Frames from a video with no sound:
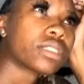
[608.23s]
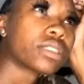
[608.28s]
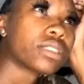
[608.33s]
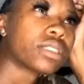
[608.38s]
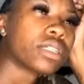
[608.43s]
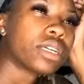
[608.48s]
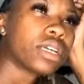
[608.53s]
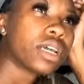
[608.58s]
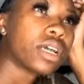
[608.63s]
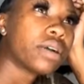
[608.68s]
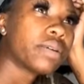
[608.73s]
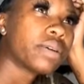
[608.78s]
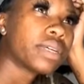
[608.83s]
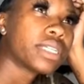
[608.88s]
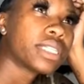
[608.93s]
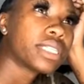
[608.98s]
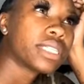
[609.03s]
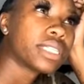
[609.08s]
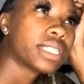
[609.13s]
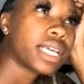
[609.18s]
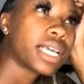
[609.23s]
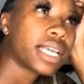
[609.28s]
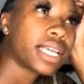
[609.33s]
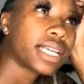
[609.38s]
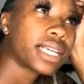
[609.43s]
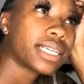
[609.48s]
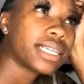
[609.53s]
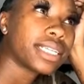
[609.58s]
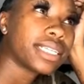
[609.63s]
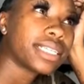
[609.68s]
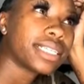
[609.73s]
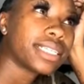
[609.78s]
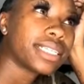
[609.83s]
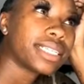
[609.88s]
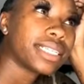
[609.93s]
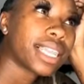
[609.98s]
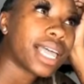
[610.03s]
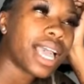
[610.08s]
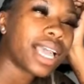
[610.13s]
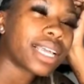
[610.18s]
want to say,
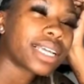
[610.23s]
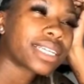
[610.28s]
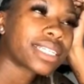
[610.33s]
like,